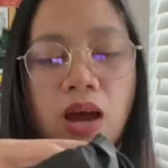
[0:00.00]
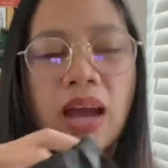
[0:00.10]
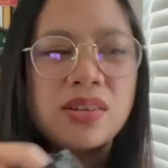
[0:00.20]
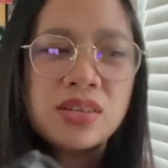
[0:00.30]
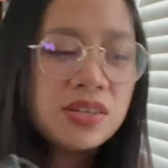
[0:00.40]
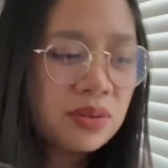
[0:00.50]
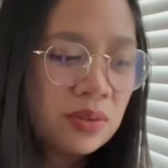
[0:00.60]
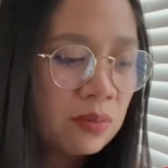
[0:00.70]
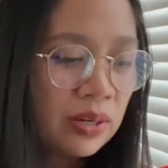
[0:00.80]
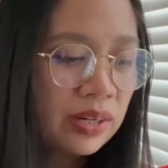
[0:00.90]
I actually don't
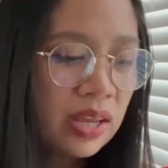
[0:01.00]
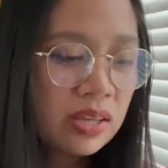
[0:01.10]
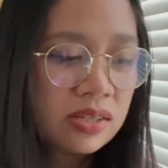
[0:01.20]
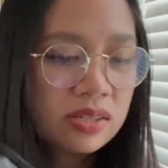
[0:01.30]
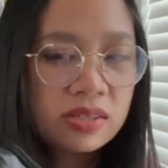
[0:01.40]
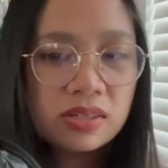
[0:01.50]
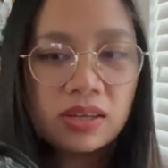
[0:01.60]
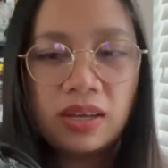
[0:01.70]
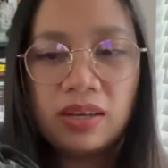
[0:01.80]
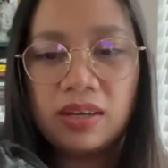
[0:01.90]
know what it is.
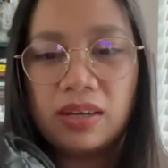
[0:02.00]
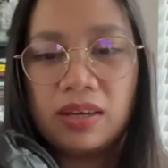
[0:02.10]
Like,